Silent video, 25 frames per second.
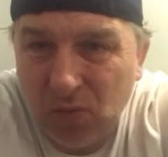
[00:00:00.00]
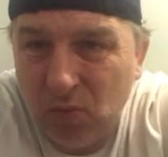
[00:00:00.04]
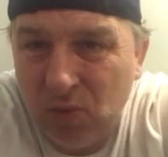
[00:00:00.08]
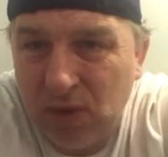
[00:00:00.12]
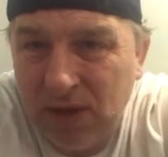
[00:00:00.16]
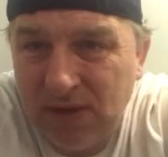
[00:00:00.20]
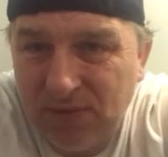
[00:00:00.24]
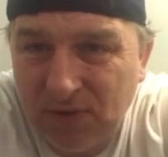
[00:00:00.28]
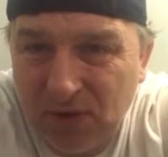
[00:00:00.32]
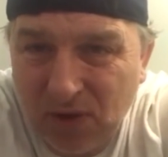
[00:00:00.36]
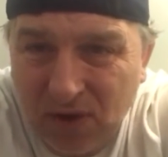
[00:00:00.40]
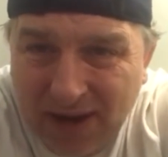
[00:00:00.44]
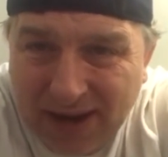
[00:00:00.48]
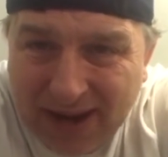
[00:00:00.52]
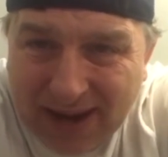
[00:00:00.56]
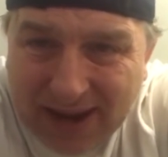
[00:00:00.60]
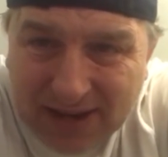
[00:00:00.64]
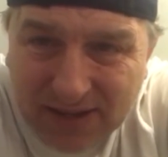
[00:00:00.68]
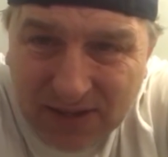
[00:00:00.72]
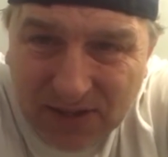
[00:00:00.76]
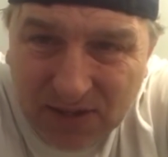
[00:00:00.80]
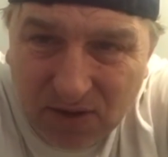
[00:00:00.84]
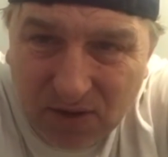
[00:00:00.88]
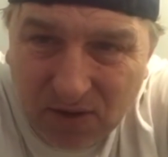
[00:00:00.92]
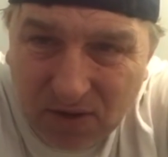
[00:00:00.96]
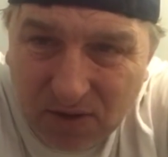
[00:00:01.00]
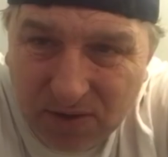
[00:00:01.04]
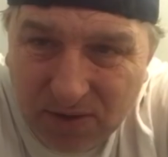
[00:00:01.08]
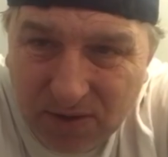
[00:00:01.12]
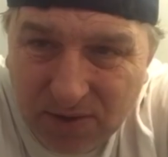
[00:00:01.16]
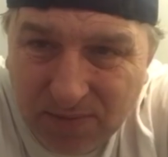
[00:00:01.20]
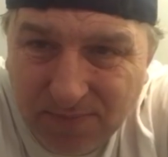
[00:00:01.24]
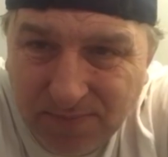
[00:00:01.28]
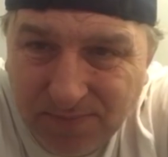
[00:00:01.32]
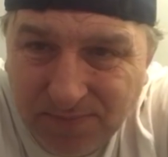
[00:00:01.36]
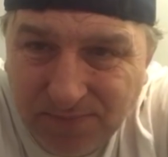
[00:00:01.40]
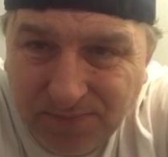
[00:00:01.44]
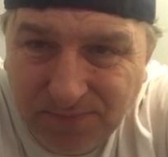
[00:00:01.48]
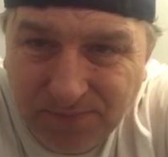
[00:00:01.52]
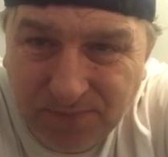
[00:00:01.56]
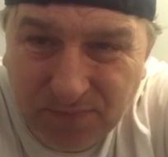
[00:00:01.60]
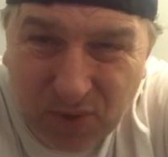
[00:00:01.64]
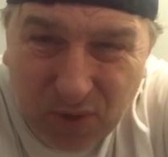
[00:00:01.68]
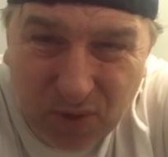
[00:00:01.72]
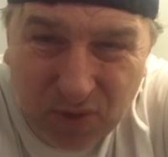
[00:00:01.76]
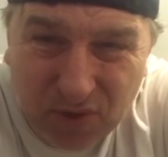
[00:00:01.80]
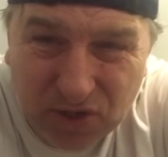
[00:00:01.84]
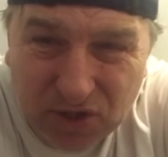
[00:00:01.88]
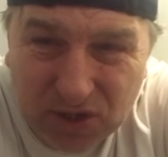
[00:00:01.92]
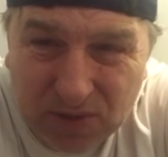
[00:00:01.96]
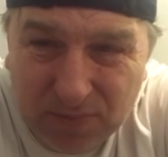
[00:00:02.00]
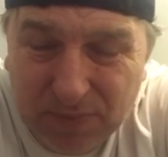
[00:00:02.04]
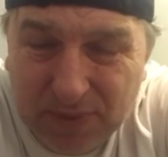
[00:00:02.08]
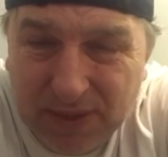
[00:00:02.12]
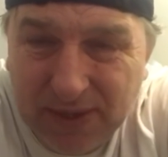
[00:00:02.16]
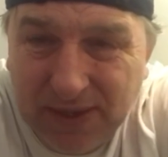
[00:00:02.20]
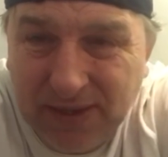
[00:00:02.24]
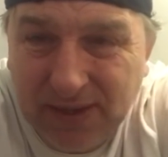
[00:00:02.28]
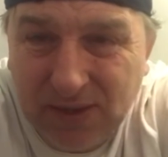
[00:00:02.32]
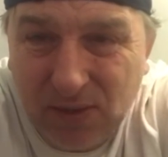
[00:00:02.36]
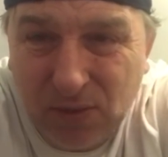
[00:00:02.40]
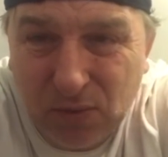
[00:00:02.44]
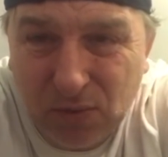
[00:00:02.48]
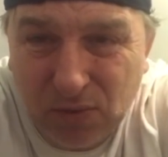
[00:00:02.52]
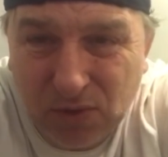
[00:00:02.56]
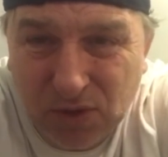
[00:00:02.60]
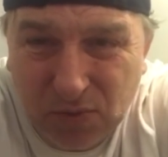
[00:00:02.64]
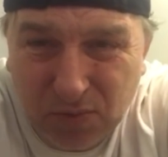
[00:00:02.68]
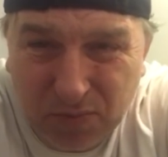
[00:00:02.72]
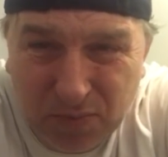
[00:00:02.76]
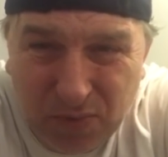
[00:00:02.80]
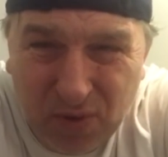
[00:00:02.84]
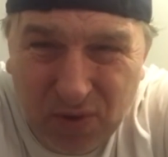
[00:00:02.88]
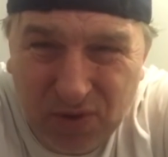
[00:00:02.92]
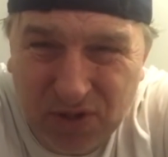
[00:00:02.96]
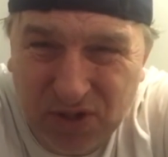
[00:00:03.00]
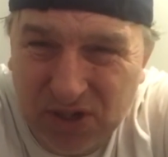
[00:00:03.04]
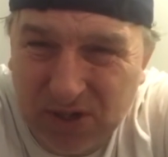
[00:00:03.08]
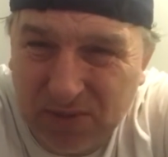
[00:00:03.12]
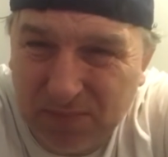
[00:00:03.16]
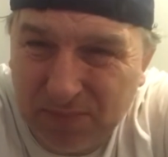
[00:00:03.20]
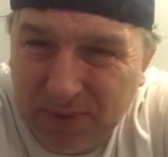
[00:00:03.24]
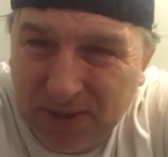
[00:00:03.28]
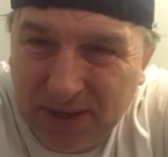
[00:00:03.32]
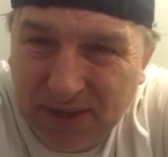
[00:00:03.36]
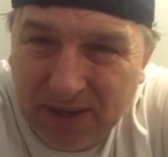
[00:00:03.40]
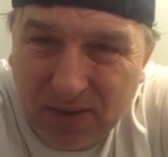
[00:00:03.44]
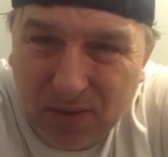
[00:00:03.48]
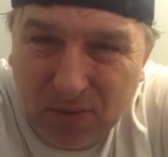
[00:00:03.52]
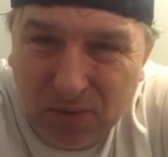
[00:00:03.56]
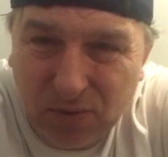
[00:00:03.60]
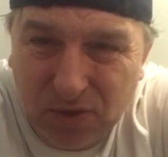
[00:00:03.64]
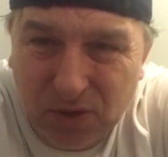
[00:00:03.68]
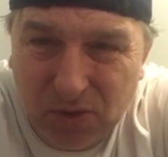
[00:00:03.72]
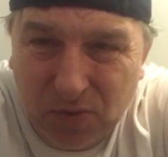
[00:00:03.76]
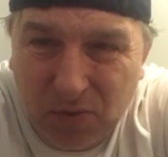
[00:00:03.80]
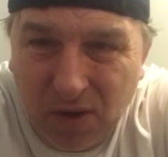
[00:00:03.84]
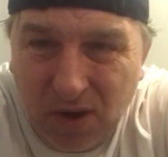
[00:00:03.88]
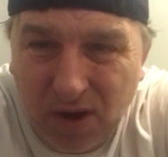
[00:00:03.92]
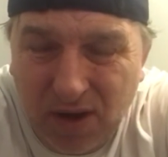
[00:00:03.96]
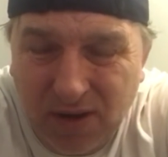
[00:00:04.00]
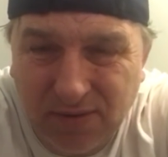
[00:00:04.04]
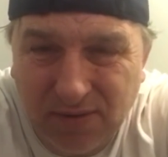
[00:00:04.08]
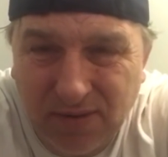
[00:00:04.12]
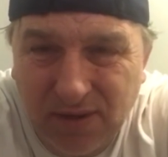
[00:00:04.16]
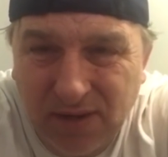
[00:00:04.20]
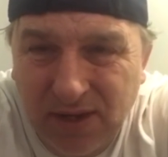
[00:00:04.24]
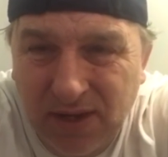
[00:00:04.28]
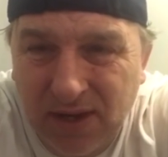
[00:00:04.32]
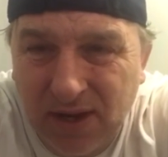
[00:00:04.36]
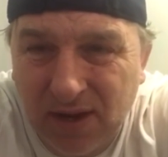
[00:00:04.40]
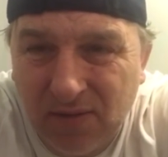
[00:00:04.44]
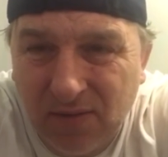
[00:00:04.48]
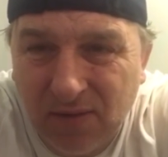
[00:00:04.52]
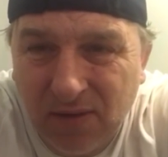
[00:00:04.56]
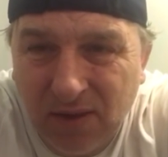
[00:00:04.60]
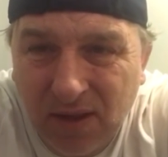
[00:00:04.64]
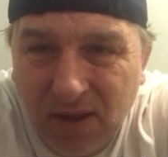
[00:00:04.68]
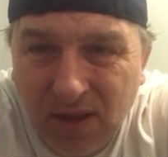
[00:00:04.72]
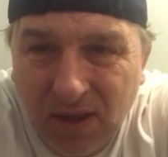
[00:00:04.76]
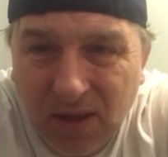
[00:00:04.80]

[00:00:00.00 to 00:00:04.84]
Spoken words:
We've got Hazard, possibly Courtois, you know.